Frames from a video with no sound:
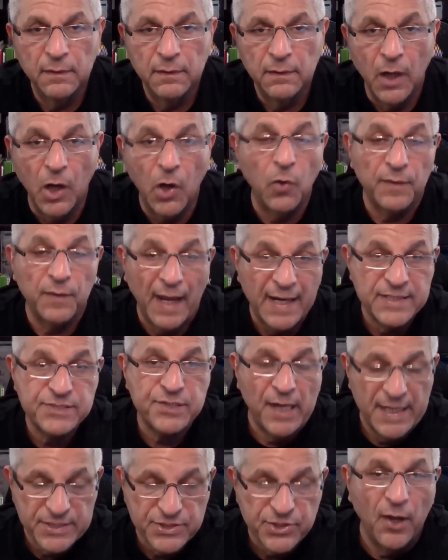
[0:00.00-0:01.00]
Oh, I,
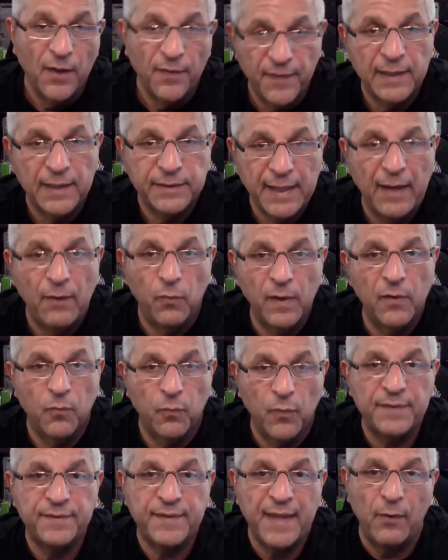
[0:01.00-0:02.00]
I saw that that
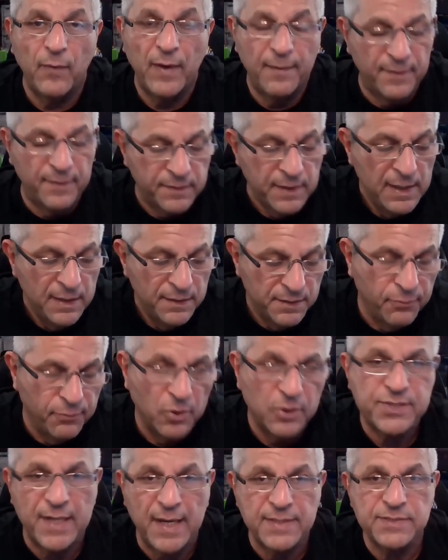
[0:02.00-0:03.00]
went that way, but the
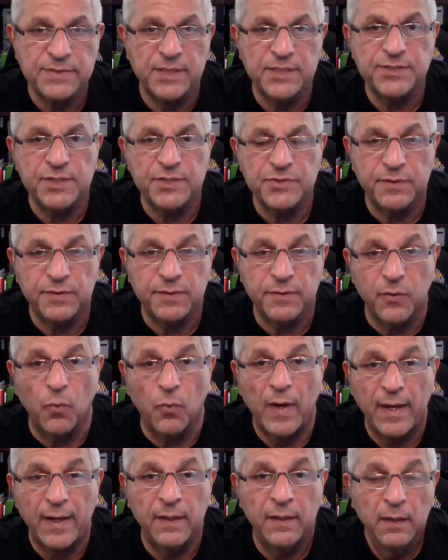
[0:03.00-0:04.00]
book says this is the
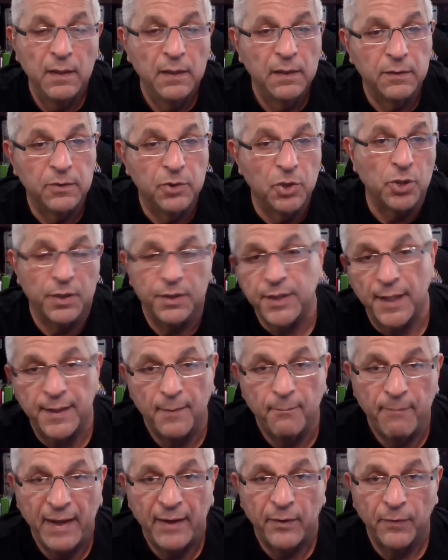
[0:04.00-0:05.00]
way you could have done
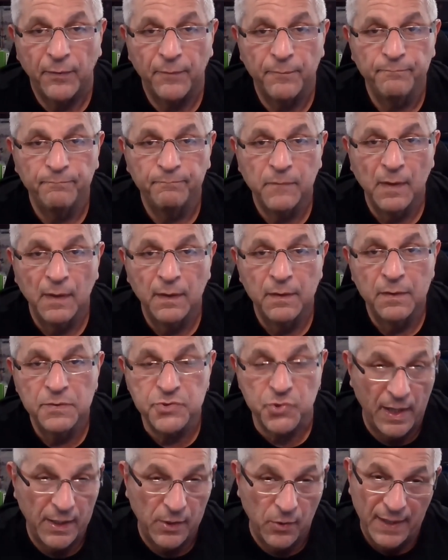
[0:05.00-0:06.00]
it better.
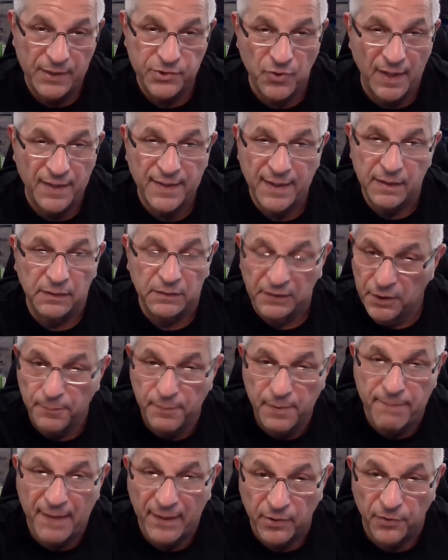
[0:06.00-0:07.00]
So I go out and try that little
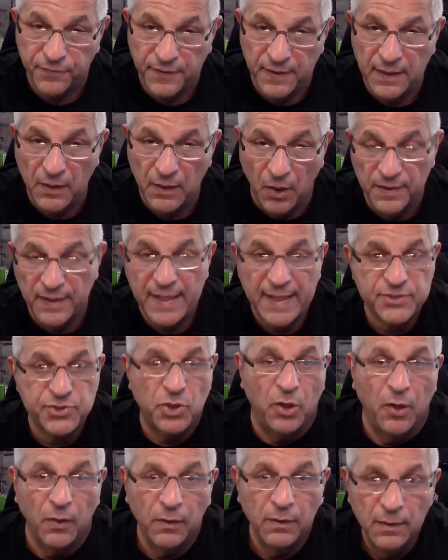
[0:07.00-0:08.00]
bit better thing on the next
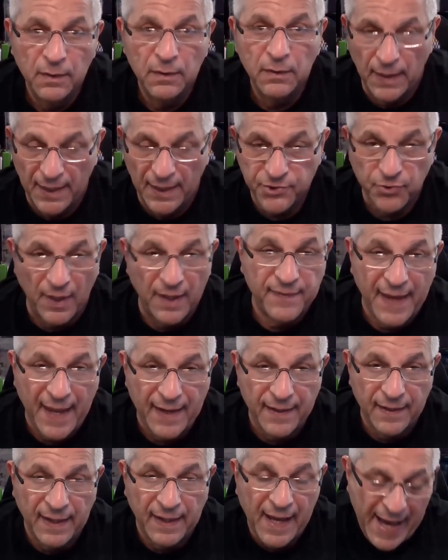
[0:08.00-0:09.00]
call. I try
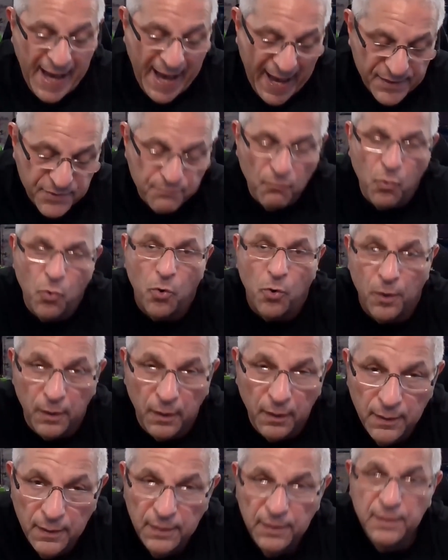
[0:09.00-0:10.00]
that and I add more